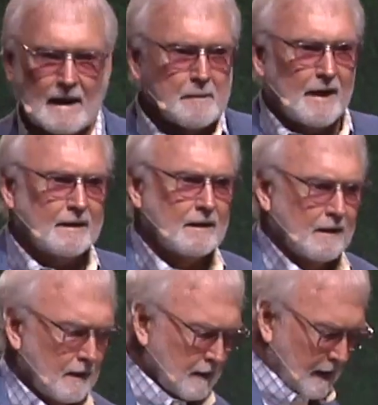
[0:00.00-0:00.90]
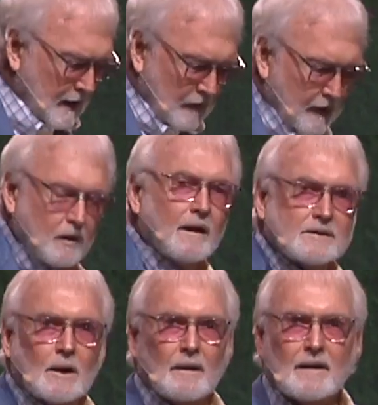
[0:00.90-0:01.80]
Amen? And then,
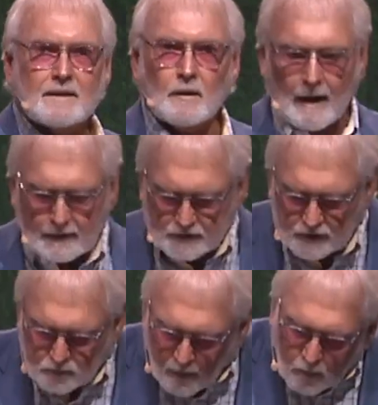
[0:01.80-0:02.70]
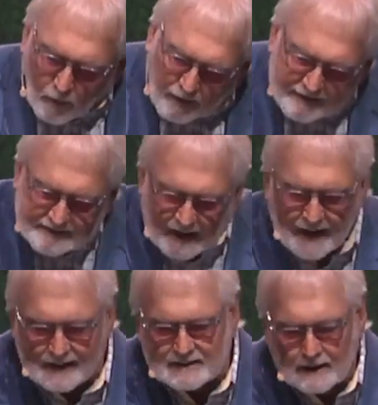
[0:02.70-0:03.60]
so, so that's just what, what he
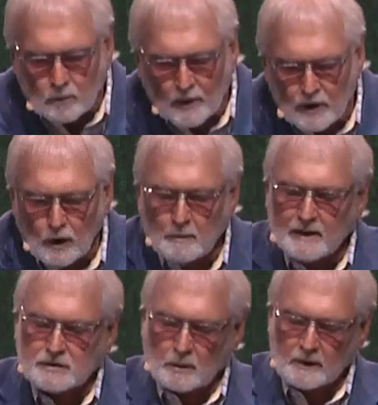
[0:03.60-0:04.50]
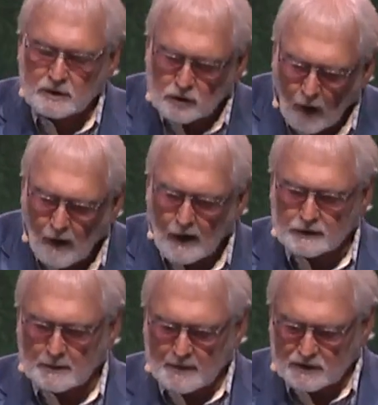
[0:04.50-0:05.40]
said. He said, renew means to
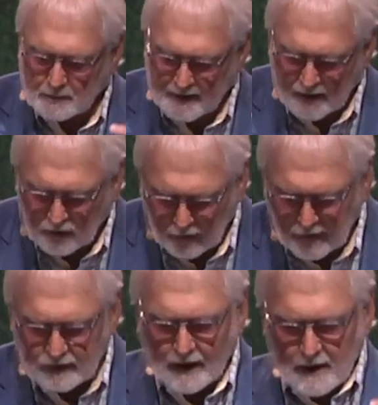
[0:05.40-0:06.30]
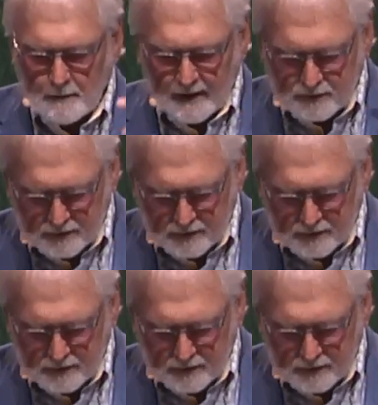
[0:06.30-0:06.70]
recharge, it means to be encouraged, it means